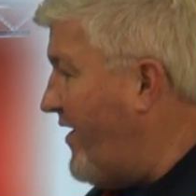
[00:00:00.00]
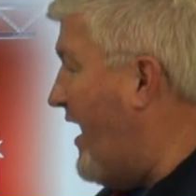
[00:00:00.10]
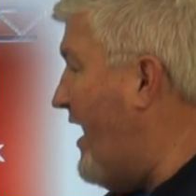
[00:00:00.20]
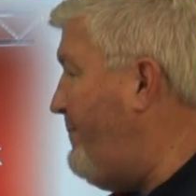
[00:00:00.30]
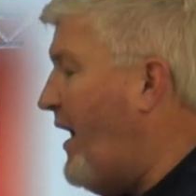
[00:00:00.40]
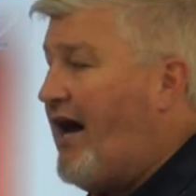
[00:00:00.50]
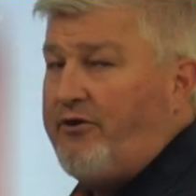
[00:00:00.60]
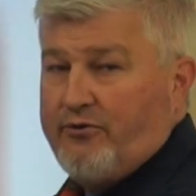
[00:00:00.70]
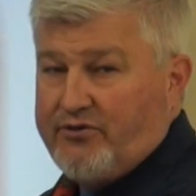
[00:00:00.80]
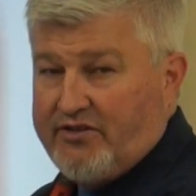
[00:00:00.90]
The
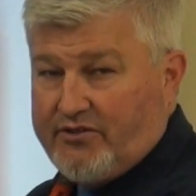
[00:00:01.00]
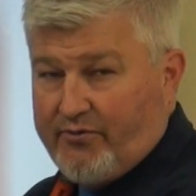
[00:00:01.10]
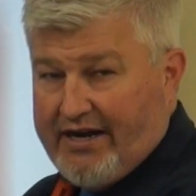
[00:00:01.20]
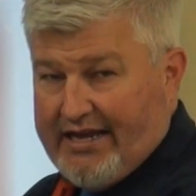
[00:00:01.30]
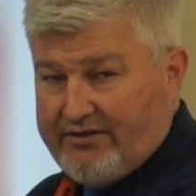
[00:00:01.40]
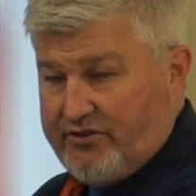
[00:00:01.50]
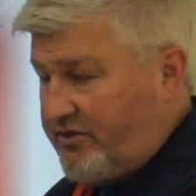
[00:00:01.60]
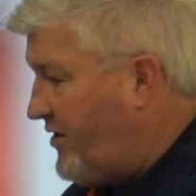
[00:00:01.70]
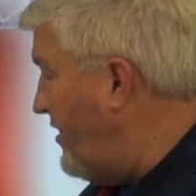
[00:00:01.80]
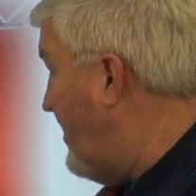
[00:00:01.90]
hypotenuse is the right answer.